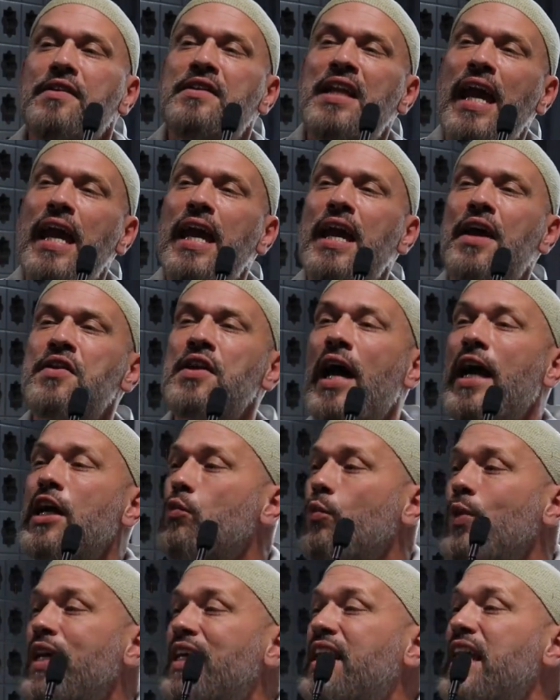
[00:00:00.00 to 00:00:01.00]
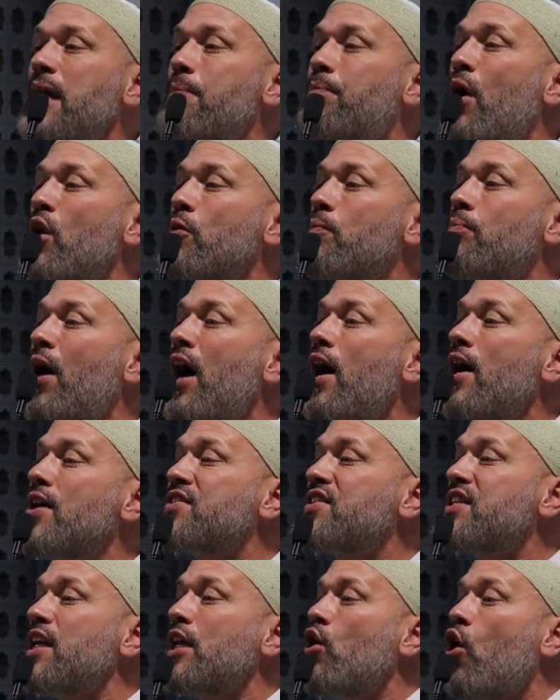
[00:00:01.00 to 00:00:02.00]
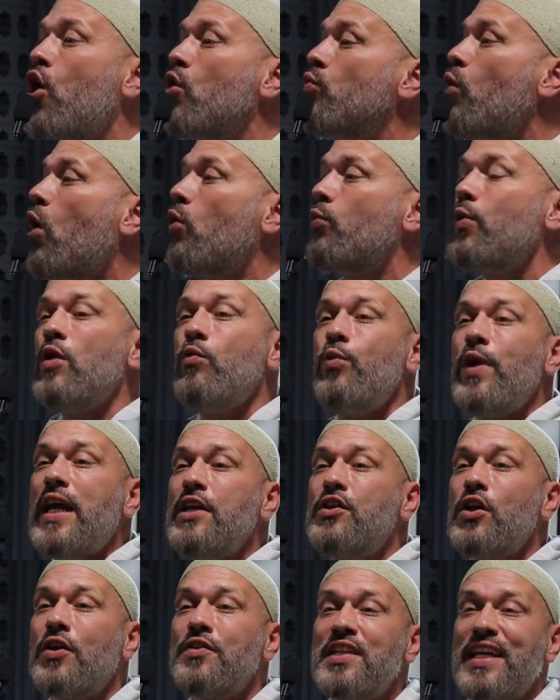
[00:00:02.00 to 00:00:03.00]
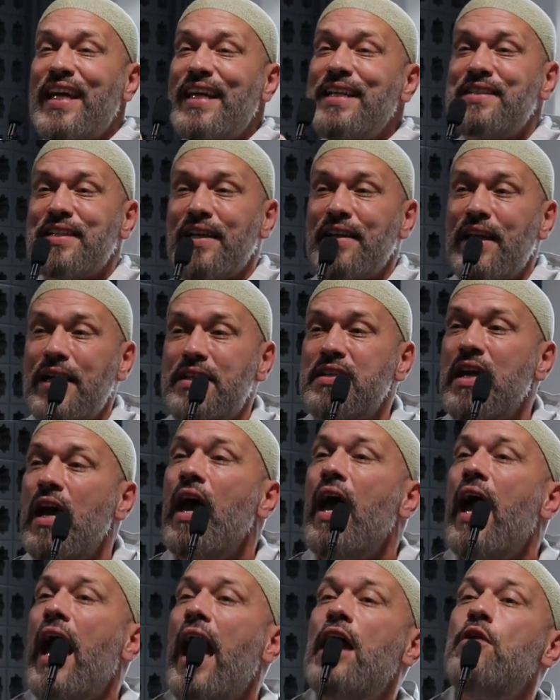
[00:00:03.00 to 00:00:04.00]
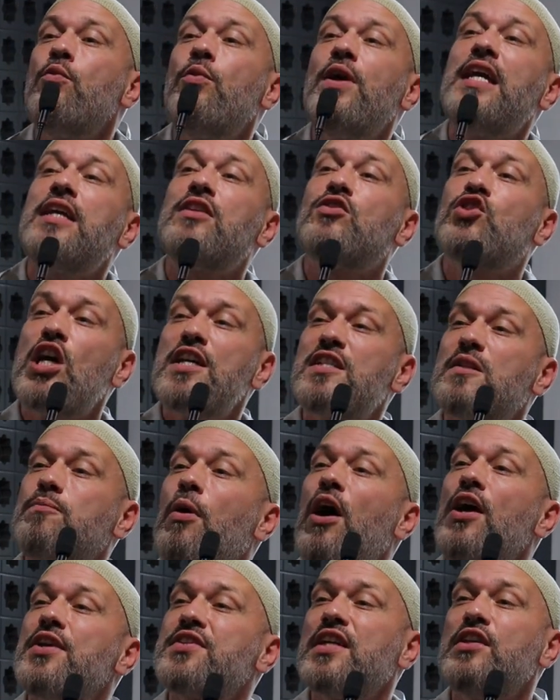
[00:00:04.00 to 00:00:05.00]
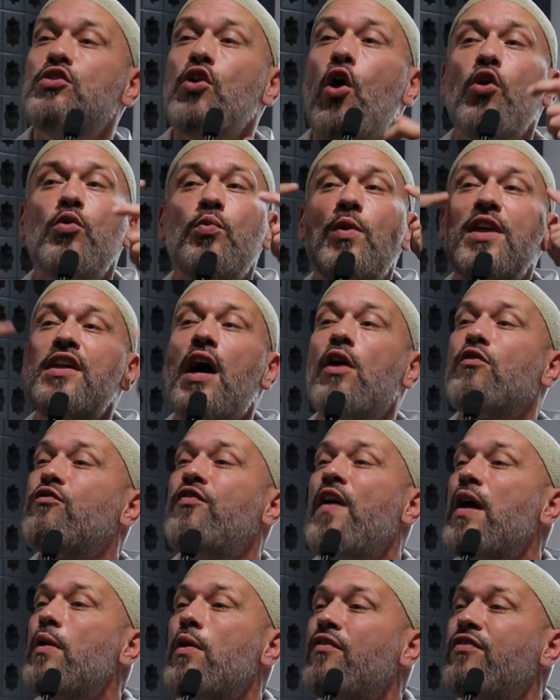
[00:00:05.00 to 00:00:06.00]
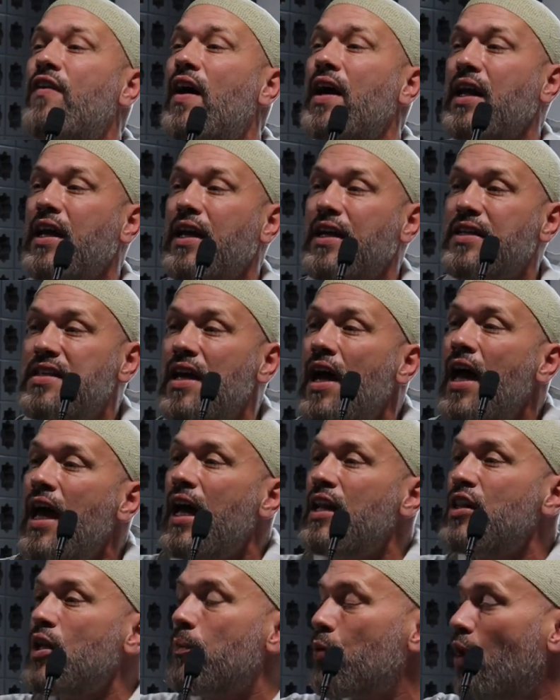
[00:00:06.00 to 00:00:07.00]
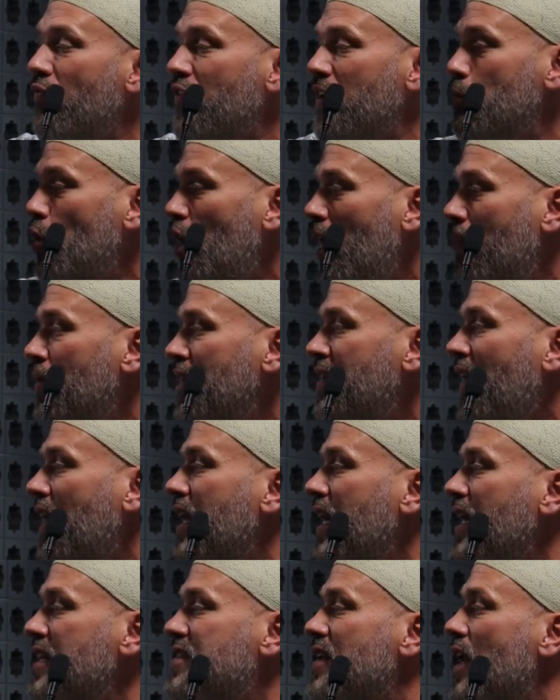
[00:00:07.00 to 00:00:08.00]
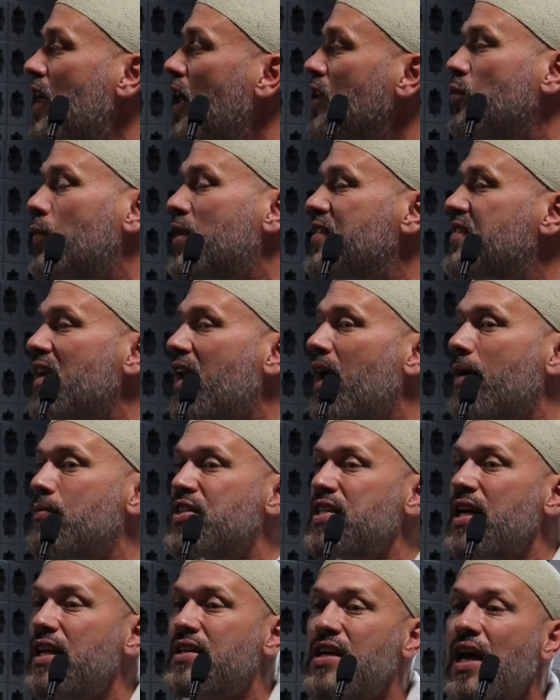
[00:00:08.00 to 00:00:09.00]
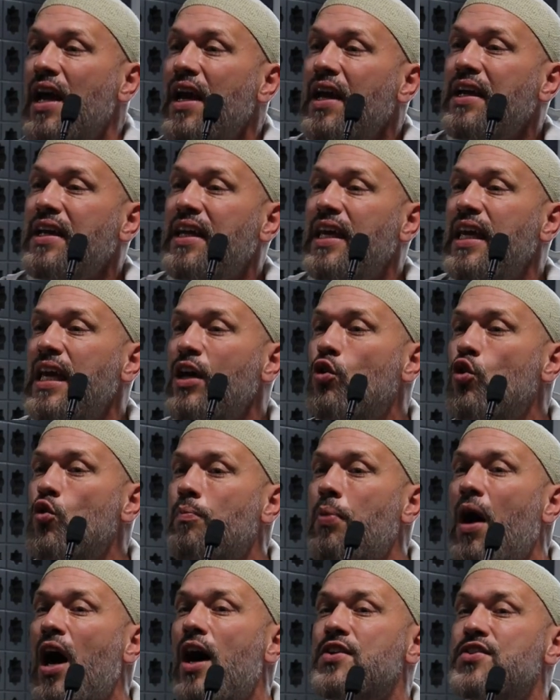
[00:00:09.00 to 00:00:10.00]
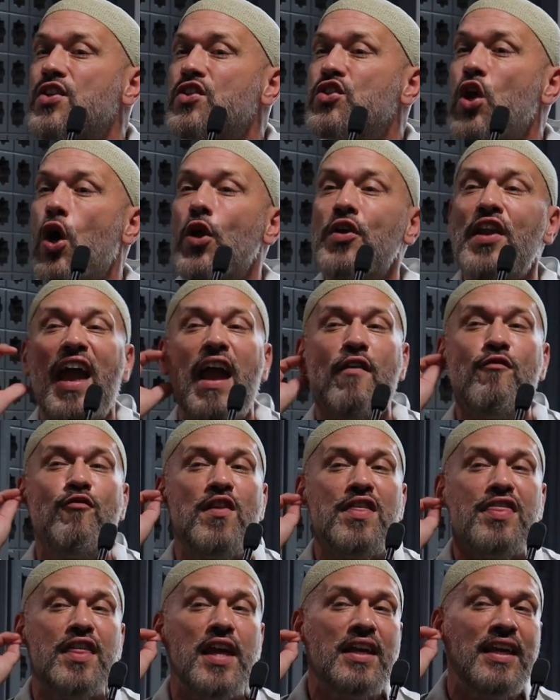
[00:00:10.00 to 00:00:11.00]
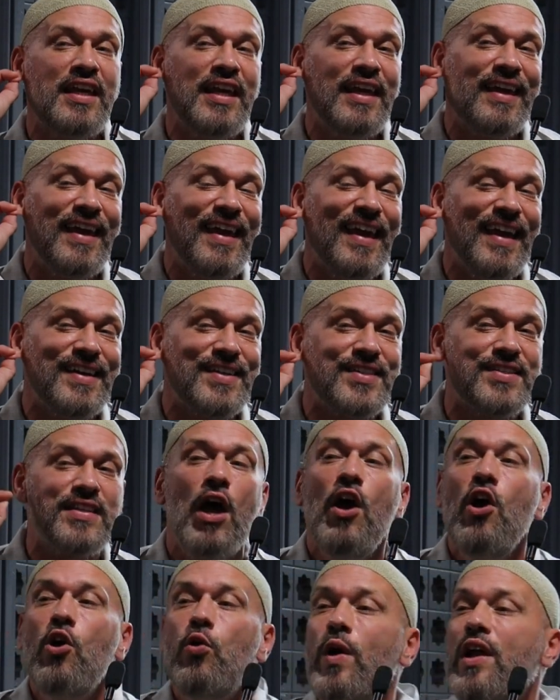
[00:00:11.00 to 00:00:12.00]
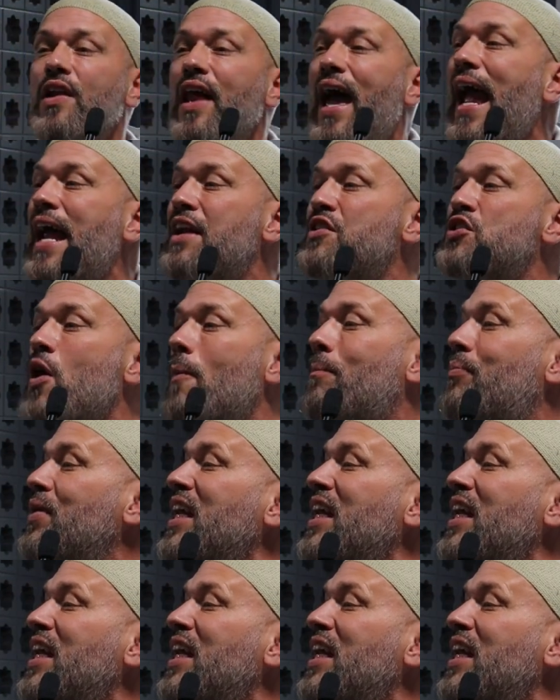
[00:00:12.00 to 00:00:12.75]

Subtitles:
Day and night we keep on passing on what we read on the internet, and we just pass it on without verifying it. And the Prophet Muhammad alayhi salatu wasalam said, he who passes on everything he hears will end up